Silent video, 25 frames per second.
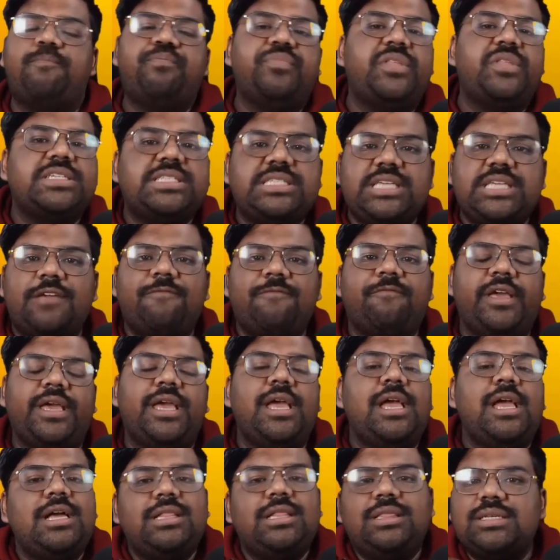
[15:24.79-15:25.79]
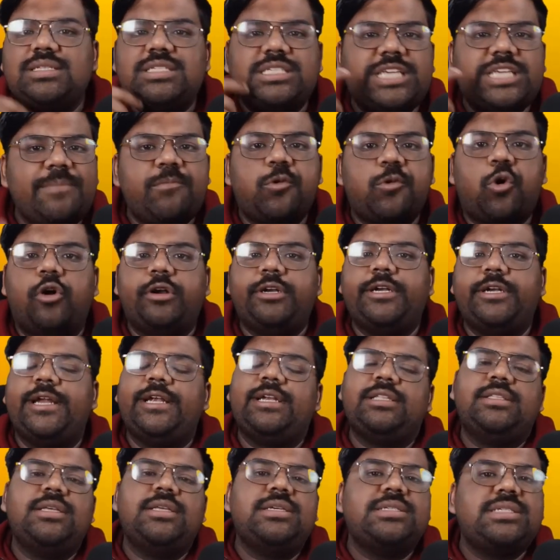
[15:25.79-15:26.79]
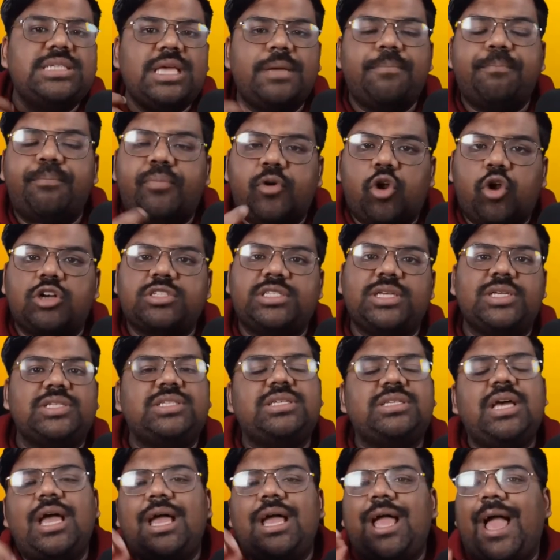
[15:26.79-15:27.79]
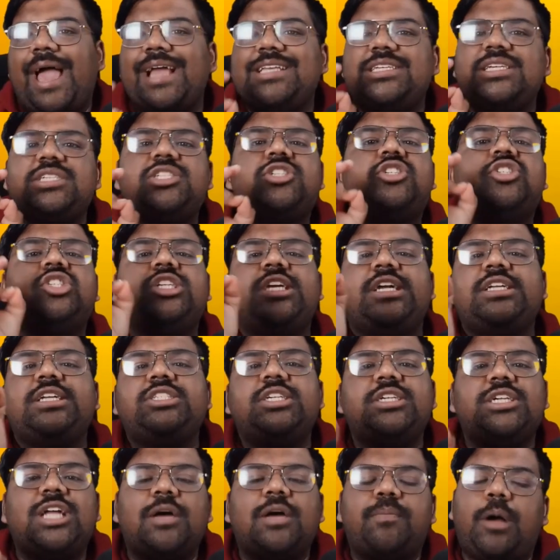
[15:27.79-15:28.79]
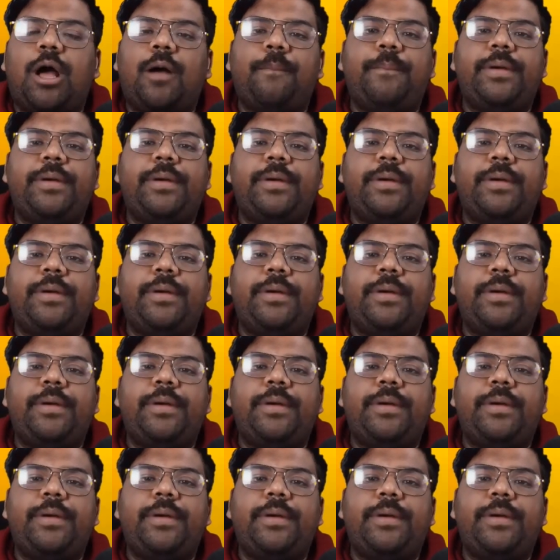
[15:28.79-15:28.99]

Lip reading: The same way, the same content, the same process. I just change it up a